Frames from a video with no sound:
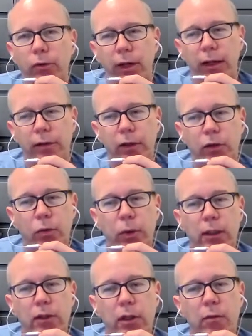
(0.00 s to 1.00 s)
Then it goes to
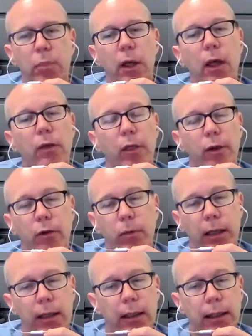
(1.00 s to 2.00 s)
every 2 weeks. And
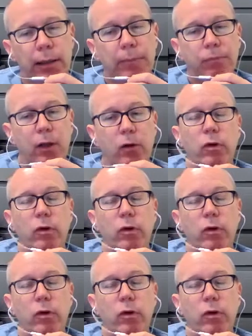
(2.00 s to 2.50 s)
beyond the third week,